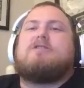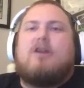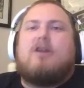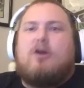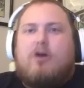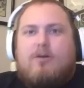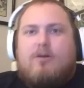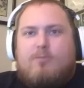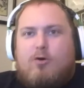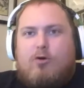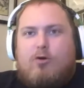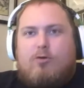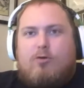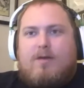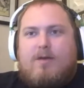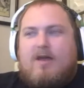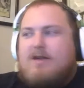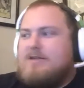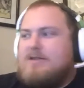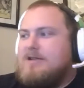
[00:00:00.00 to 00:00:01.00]
a good mood
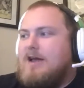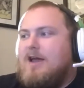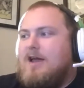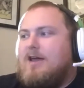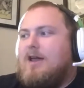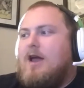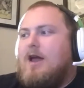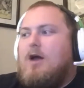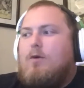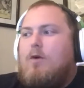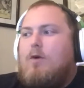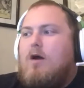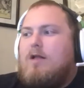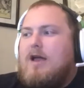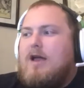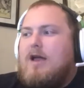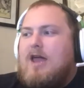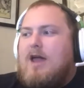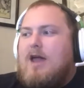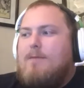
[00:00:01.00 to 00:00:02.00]
because, like, while
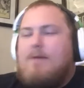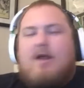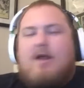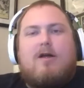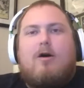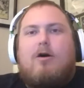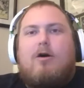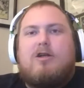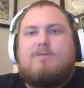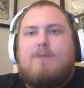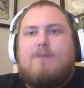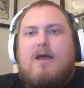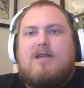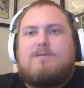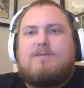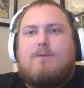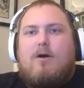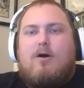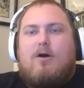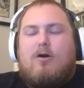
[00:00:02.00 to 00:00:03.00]
I can't bet college
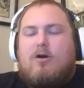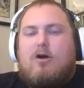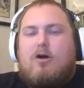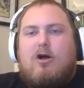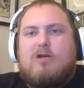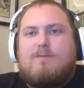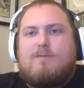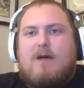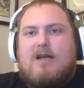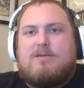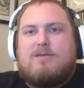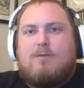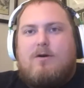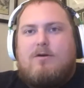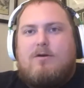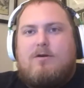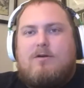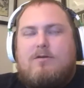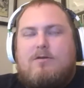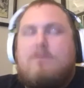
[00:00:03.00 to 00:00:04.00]
baseball or college
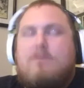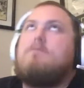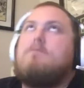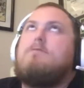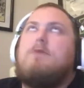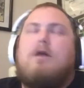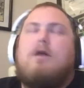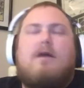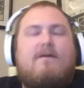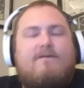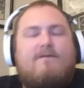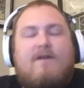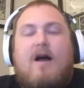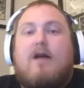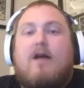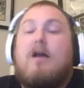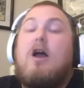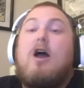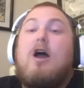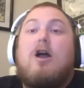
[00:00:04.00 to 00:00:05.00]
basketball,
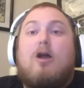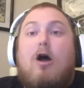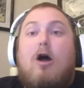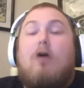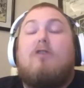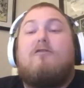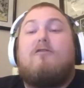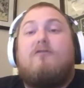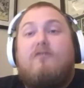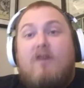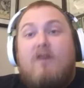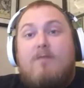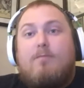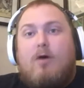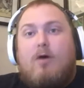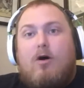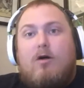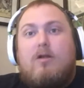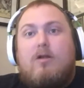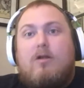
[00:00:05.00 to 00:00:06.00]
fuck, college
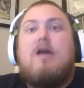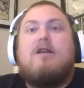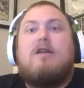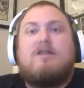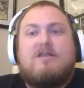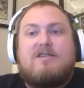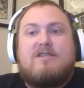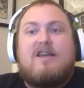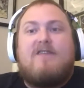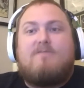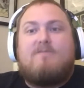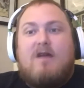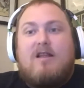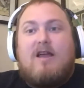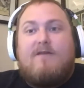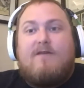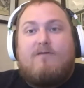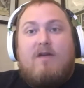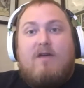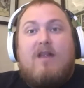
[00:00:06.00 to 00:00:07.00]
football to save my
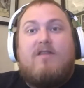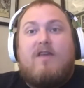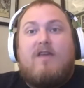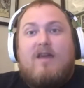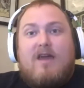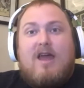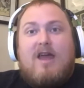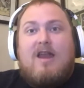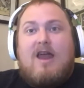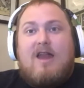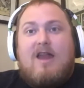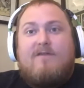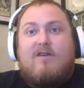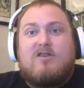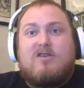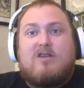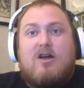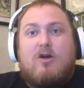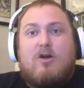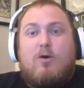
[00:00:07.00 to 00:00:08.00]
life for anything, and N F
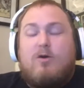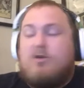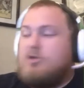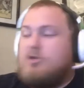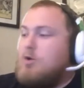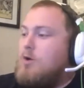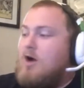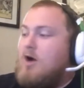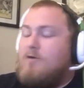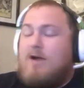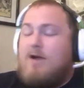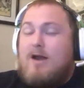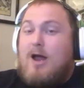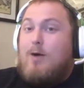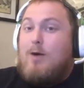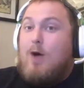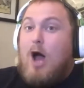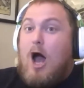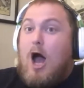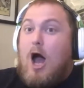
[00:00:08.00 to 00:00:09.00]
L's not going so hot right
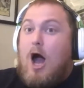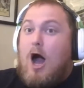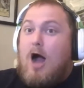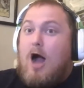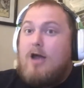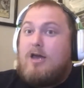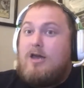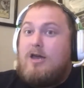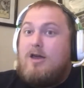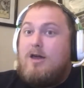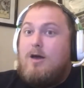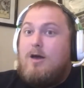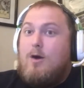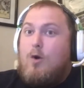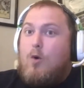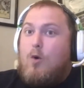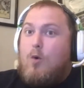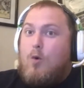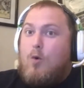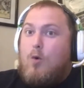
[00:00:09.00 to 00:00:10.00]
now. Hockey,
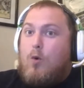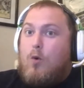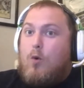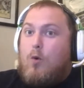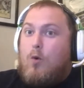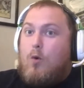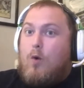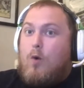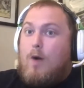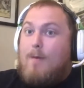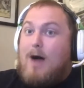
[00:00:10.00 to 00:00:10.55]
I'm